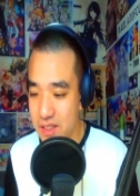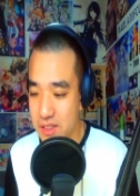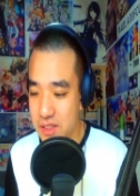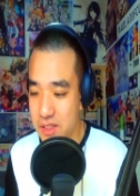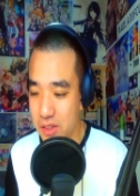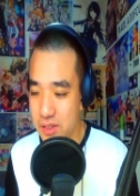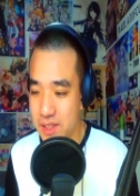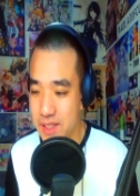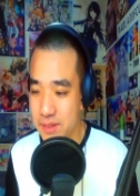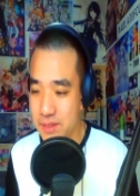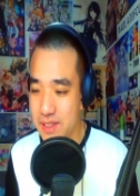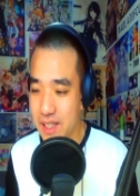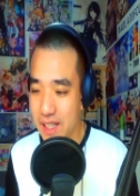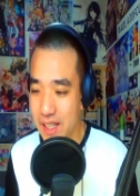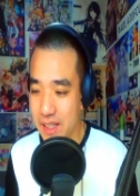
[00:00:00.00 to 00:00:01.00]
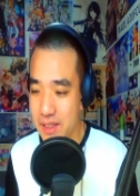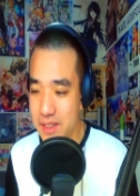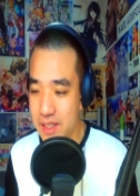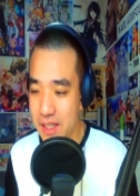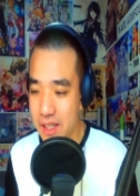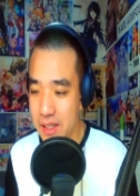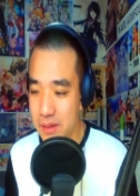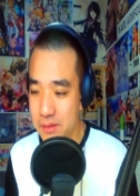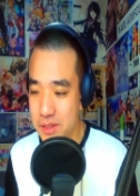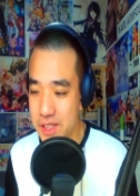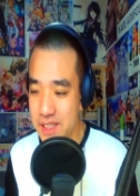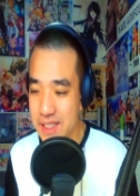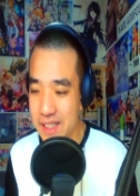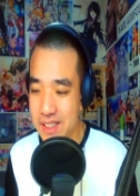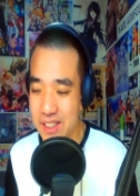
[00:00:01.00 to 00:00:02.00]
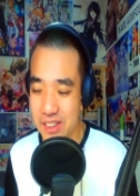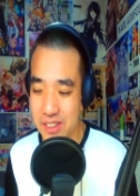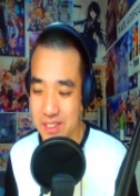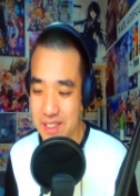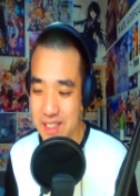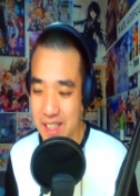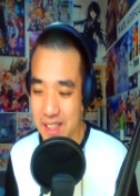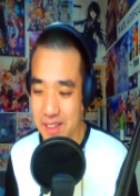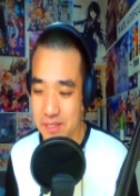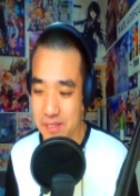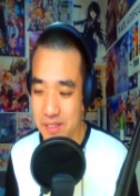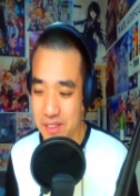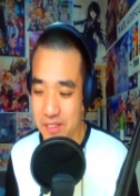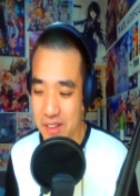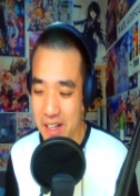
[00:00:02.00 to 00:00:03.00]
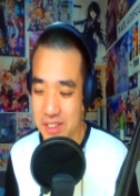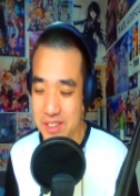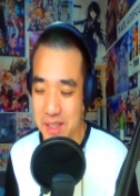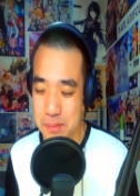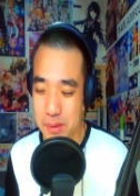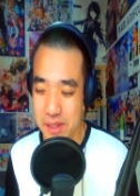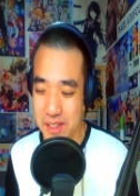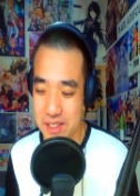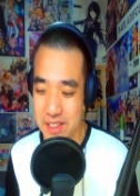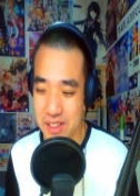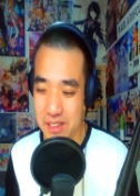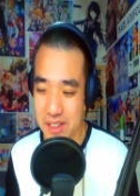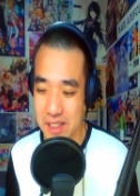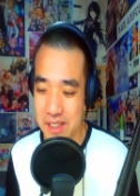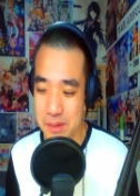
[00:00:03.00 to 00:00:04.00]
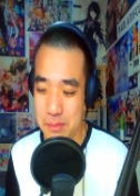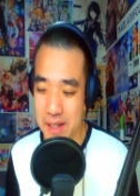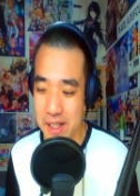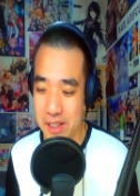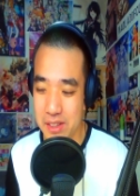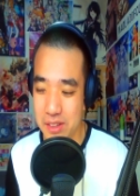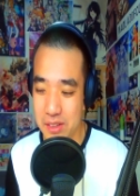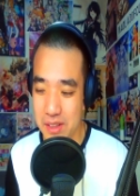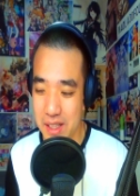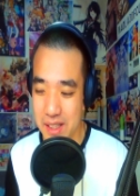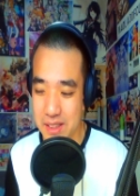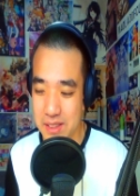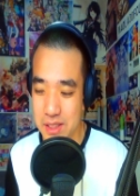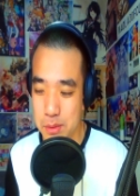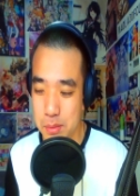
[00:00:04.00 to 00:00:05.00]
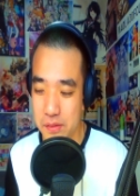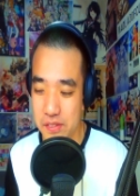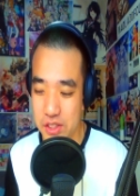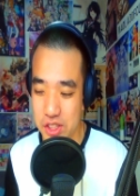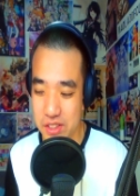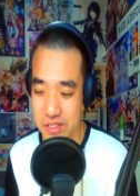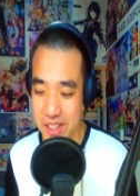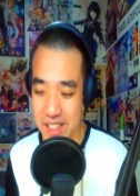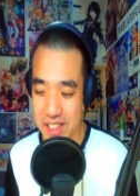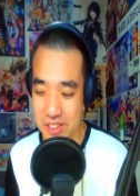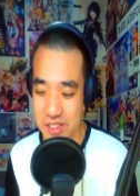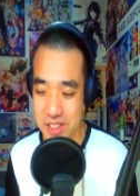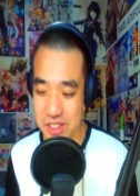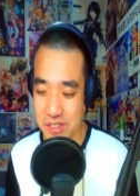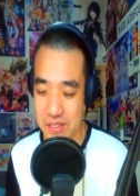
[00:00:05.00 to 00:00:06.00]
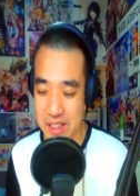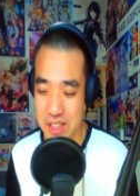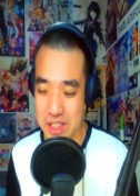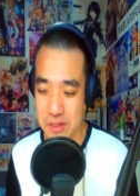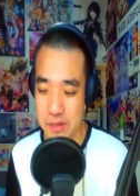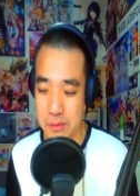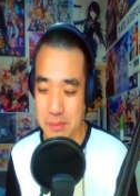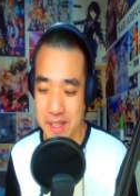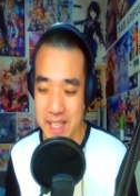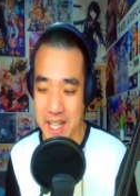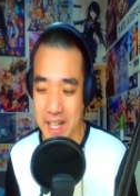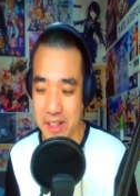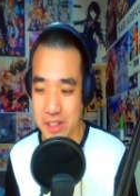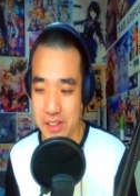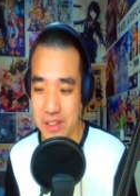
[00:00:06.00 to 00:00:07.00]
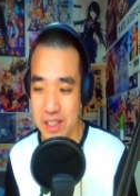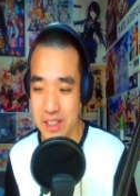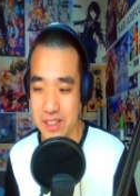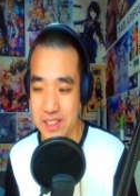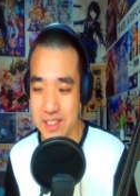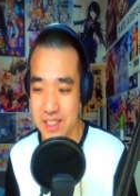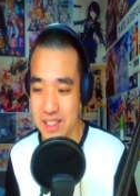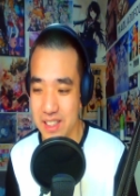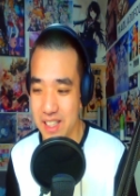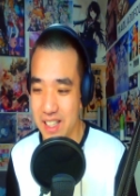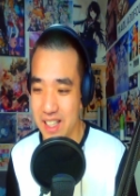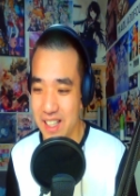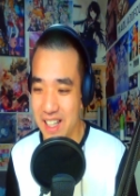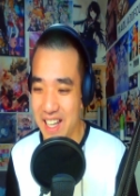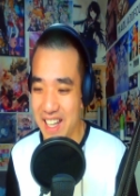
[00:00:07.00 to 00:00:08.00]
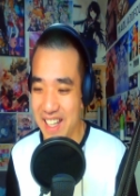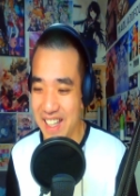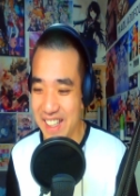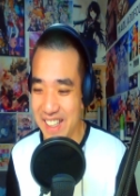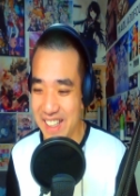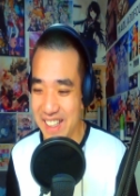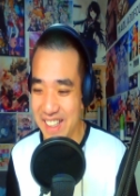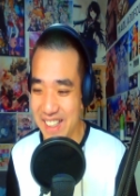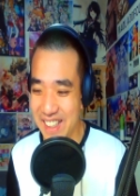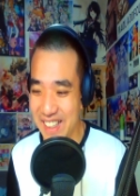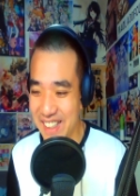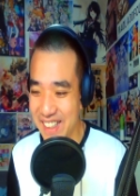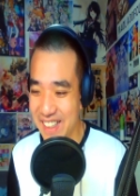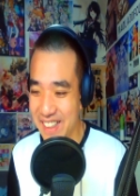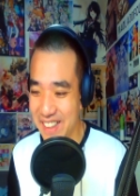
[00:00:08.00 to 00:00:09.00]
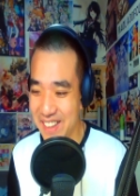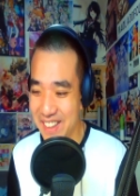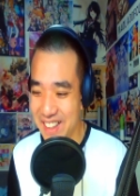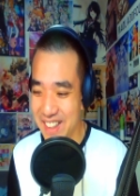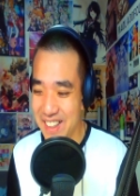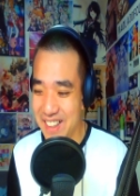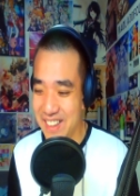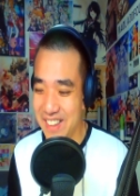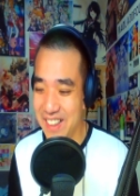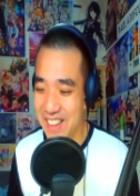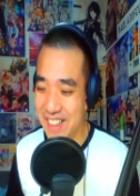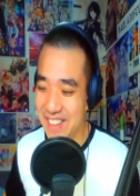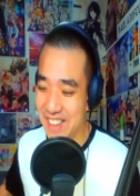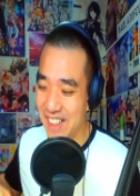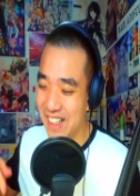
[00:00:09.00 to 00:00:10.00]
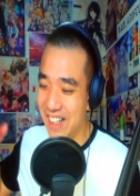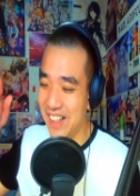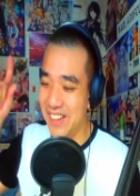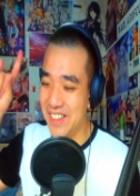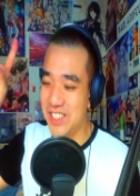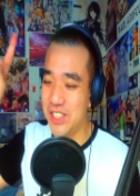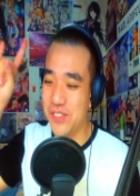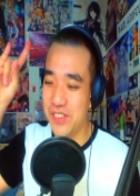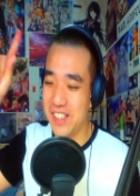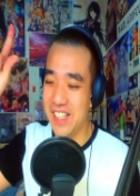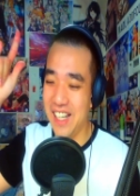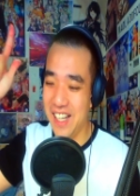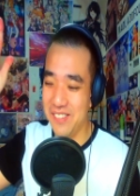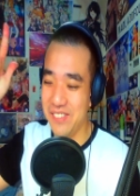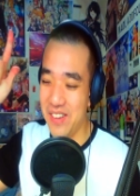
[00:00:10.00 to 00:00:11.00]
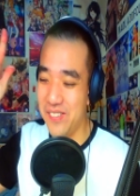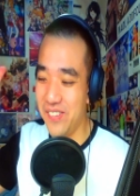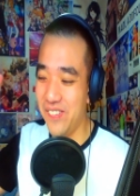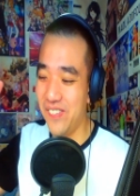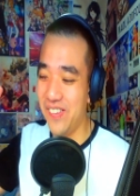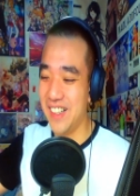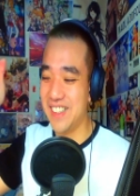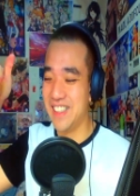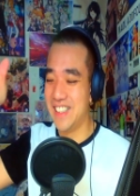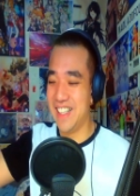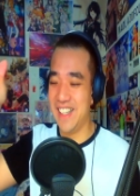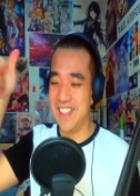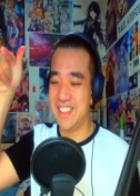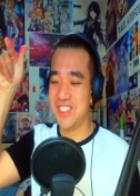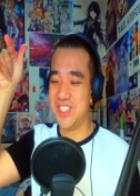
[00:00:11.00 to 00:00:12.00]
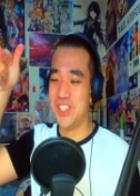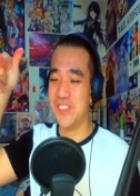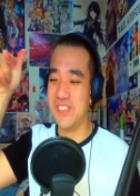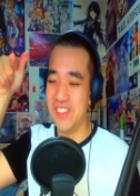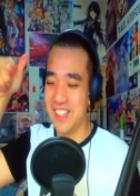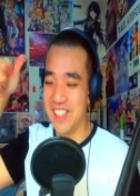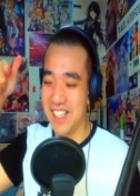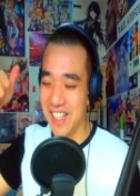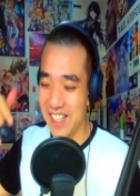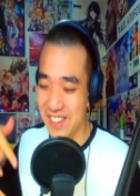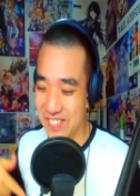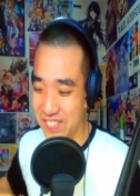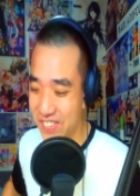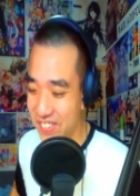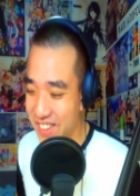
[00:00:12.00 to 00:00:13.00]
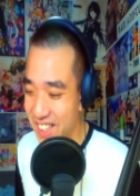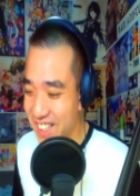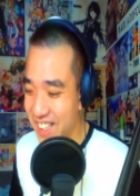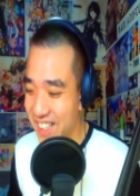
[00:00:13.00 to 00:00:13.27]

So it seems like um, Chisato is like how do I put this though under medical like supervision right now too because of a mechanical heart. Hey, uh, introvert life, everyone. Introvert life.